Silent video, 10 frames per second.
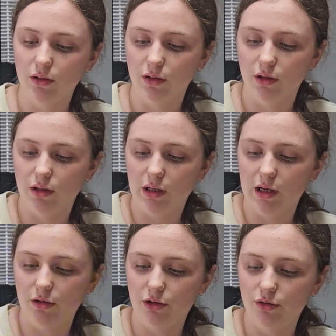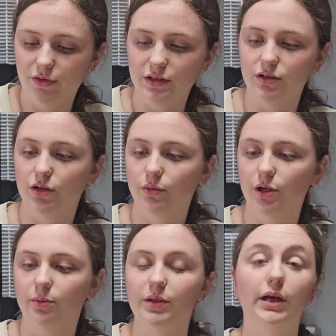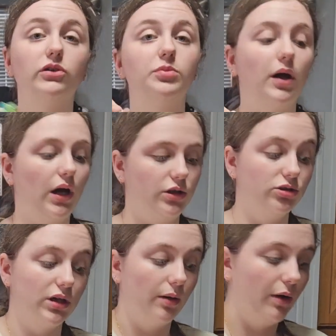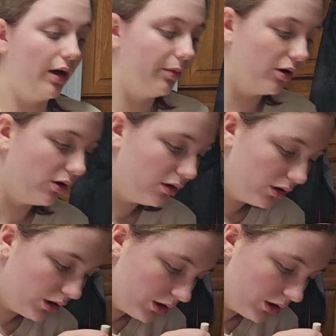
I don't know if this is going to work, but that was probably just on my part.